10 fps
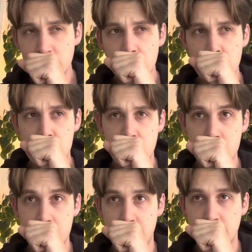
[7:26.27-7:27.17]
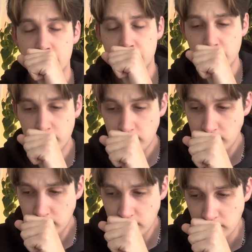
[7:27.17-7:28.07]
excuse me,
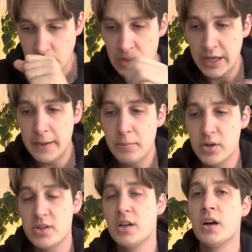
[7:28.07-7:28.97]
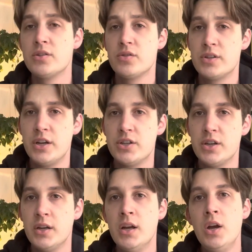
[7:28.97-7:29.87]
in-person
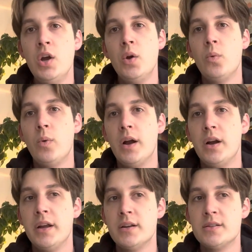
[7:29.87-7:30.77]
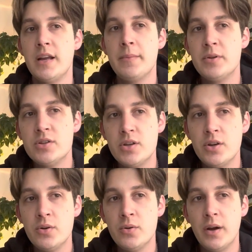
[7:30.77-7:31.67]
consultation where he examines
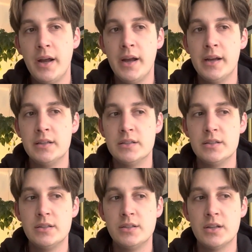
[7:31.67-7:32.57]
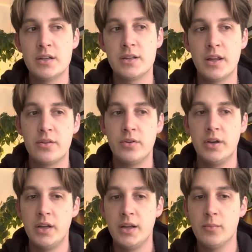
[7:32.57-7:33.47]
you and does a
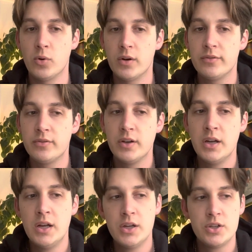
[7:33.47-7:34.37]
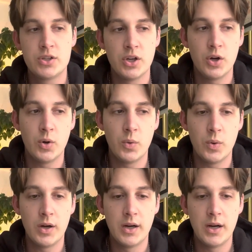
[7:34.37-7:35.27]
3D morph. So
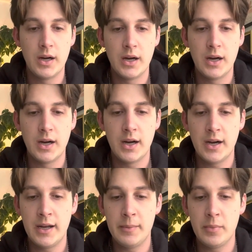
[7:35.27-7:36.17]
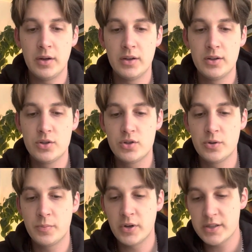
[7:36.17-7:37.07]
I'm
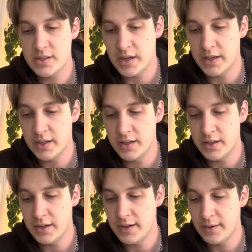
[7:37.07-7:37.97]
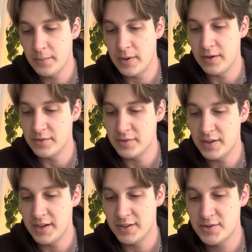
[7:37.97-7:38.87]
super excited and
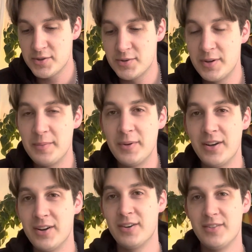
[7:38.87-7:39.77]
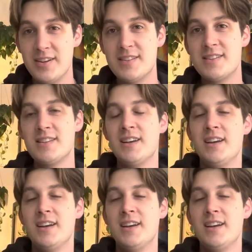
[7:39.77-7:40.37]
extremely nervous,